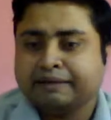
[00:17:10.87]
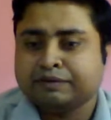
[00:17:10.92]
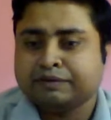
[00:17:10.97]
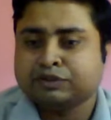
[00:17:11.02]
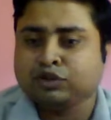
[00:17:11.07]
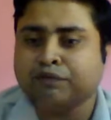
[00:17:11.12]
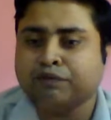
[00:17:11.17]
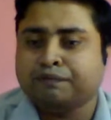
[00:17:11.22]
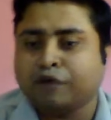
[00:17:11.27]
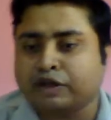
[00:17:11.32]

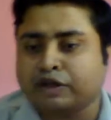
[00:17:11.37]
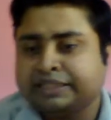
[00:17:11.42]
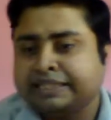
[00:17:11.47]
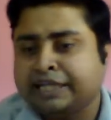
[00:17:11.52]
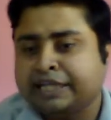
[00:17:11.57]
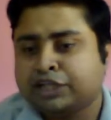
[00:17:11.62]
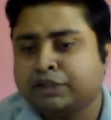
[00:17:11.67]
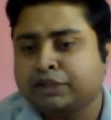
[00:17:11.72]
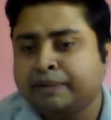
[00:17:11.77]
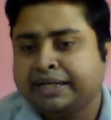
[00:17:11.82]
So for the
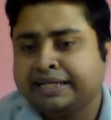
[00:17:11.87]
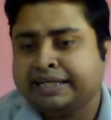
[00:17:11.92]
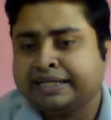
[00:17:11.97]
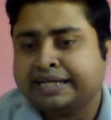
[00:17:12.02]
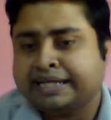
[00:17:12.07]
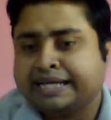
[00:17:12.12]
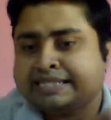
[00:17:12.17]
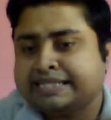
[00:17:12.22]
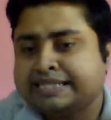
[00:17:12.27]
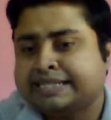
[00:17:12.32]

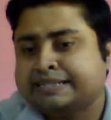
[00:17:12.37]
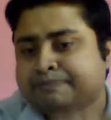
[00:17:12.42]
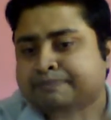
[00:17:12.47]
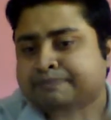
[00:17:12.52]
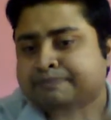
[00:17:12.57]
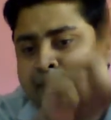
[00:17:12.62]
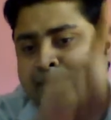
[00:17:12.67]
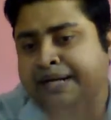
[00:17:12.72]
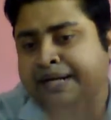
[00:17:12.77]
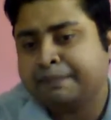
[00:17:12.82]
electromagnetic case, it is
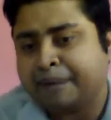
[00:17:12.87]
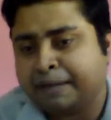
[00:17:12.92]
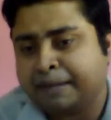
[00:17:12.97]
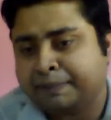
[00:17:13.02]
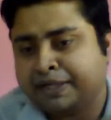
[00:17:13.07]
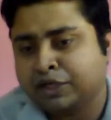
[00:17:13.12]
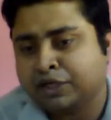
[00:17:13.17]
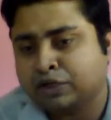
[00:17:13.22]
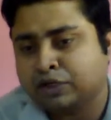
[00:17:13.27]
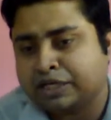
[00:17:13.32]
vibrating
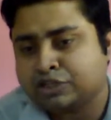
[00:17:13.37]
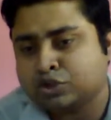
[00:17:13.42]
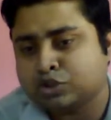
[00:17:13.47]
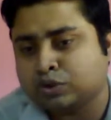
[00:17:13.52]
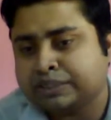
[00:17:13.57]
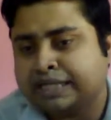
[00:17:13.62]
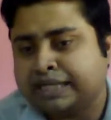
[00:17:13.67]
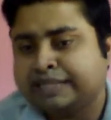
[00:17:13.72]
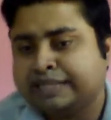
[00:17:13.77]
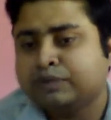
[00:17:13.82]
perpendicular,
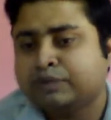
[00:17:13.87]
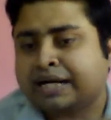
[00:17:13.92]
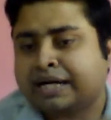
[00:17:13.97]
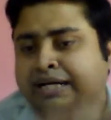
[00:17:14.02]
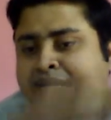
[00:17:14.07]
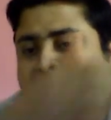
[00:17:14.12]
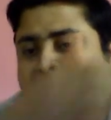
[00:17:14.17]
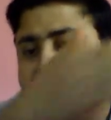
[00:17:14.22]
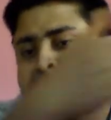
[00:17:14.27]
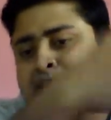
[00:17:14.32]
so that you
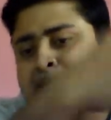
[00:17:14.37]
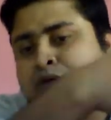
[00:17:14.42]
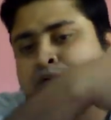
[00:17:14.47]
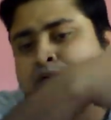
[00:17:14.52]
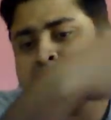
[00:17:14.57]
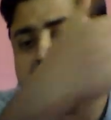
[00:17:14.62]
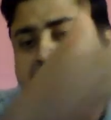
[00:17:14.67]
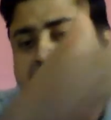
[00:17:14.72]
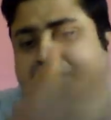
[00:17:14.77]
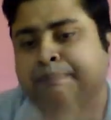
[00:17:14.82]
can cut
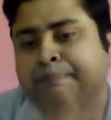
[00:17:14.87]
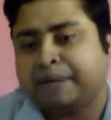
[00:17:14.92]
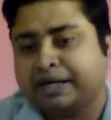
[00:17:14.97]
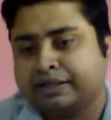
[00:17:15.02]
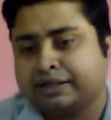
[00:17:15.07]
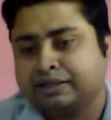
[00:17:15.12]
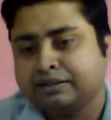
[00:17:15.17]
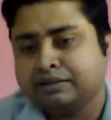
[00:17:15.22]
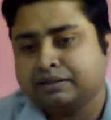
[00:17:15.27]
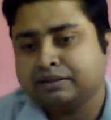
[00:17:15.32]
down the other
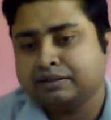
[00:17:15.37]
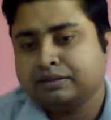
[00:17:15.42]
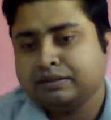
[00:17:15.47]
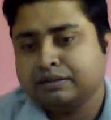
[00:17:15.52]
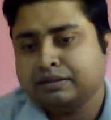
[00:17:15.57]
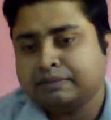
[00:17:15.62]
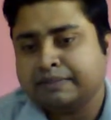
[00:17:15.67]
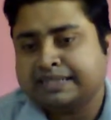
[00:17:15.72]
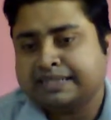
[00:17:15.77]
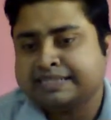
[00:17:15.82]
part.
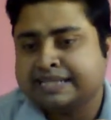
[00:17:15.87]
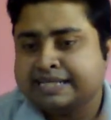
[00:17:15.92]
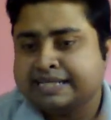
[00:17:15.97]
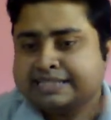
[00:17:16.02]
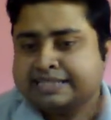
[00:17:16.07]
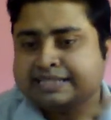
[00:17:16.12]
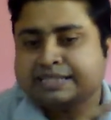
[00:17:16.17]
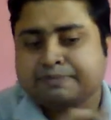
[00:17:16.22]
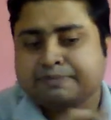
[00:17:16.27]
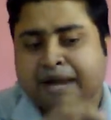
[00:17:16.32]
But
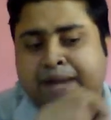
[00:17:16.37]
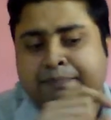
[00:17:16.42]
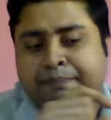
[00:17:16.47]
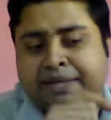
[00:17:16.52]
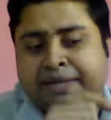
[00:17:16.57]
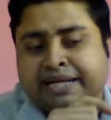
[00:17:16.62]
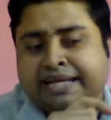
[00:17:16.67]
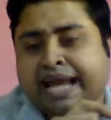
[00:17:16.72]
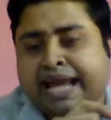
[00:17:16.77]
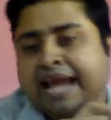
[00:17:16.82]
since it is
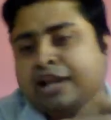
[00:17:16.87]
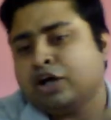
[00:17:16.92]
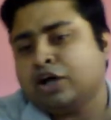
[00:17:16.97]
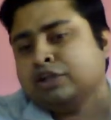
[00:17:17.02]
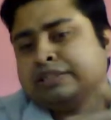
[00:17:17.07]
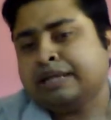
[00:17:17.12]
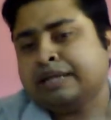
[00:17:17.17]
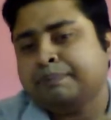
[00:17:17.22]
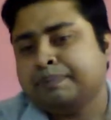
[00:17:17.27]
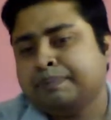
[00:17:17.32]
vibrating
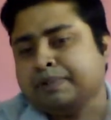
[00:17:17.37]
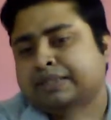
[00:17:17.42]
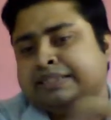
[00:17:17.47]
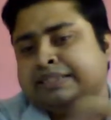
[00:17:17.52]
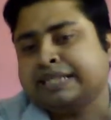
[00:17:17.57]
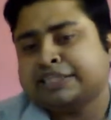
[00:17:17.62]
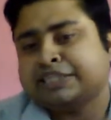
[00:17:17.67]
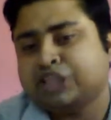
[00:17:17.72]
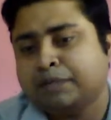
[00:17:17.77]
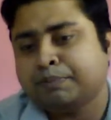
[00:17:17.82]
along the
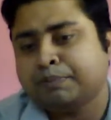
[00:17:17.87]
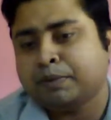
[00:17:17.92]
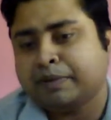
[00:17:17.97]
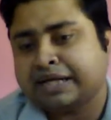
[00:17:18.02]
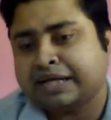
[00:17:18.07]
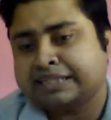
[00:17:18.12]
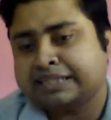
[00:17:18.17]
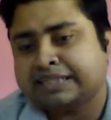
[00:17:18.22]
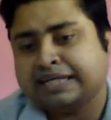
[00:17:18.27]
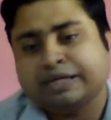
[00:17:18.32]
direction of
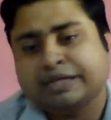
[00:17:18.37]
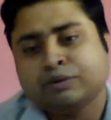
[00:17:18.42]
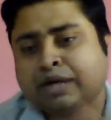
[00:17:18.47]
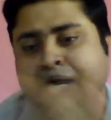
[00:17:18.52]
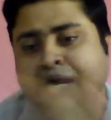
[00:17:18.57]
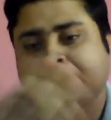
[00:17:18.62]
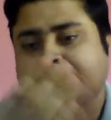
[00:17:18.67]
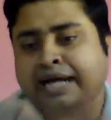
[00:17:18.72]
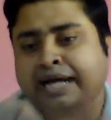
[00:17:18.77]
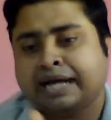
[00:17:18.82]
propagation, you
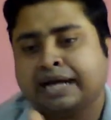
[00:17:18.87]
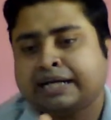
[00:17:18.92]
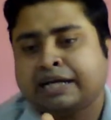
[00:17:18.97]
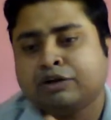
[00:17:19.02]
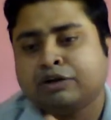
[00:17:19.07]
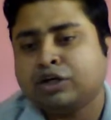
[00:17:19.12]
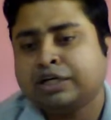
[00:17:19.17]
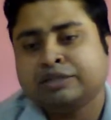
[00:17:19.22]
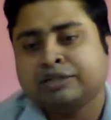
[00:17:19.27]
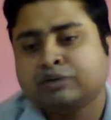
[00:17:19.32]
can't cut
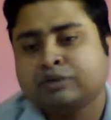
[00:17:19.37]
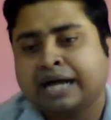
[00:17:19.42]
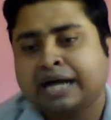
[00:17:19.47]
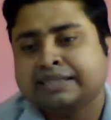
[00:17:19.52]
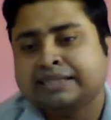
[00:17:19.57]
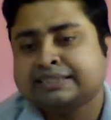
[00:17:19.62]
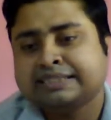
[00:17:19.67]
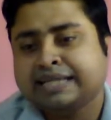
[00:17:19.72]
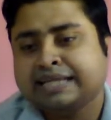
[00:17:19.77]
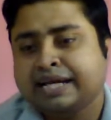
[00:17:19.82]
down, or you
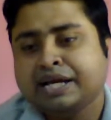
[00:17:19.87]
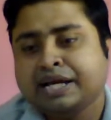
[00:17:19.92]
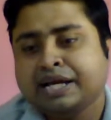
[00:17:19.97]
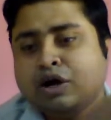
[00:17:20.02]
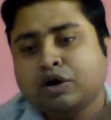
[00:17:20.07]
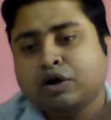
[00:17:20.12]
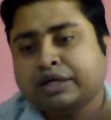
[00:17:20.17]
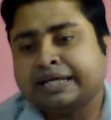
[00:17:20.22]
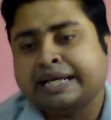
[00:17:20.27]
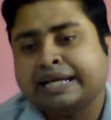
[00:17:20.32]
can't say
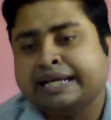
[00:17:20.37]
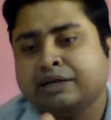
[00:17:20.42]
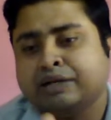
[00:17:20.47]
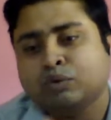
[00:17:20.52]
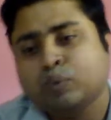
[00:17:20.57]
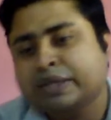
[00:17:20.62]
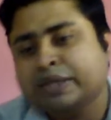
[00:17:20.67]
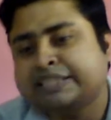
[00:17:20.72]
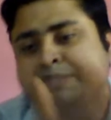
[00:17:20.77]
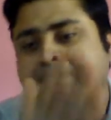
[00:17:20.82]
in
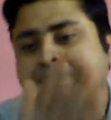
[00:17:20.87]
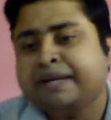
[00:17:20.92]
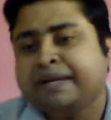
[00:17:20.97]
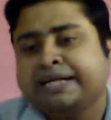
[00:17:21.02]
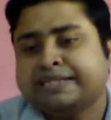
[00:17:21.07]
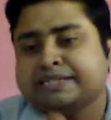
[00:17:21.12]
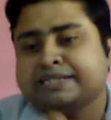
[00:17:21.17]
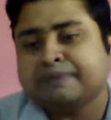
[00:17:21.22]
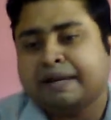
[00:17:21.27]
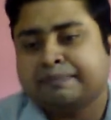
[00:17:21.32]
which
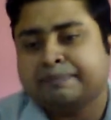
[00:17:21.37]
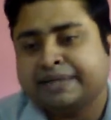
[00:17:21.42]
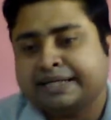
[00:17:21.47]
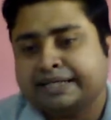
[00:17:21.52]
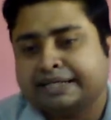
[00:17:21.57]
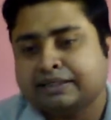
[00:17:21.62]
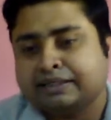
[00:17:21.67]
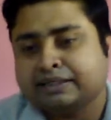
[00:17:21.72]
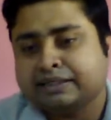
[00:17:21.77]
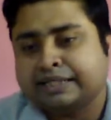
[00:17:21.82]
plane it is
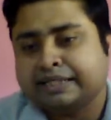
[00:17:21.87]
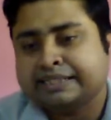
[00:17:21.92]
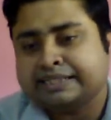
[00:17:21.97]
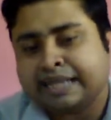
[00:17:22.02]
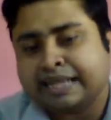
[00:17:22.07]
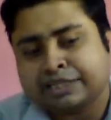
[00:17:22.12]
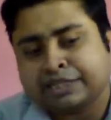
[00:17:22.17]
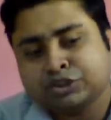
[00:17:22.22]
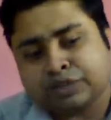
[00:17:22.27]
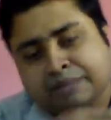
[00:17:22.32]
vibrating. It
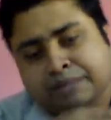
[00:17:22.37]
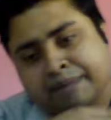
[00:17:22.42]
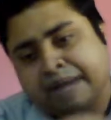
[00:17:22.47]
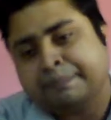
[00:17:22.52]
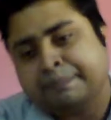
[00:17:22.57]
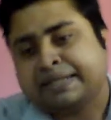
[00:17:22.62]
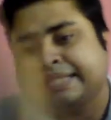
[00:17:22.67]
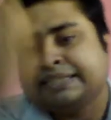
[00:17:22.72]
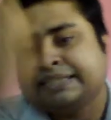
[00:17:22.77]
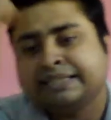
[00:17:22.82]
is actually
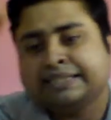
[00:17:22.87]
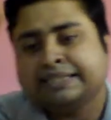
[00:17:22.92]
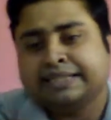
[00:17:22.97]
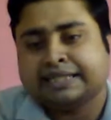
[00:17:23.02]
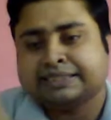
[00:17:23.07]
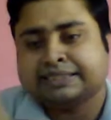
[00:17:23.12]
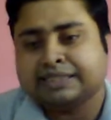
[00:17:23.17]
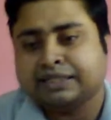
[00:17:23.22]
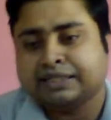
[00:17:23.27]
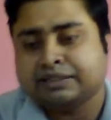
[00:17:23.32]
vibrating in the
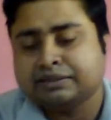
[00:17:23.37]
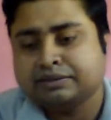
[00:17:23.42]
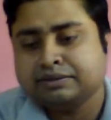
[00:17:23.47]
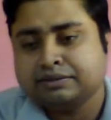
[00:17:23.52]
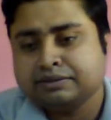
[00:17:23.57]
direction.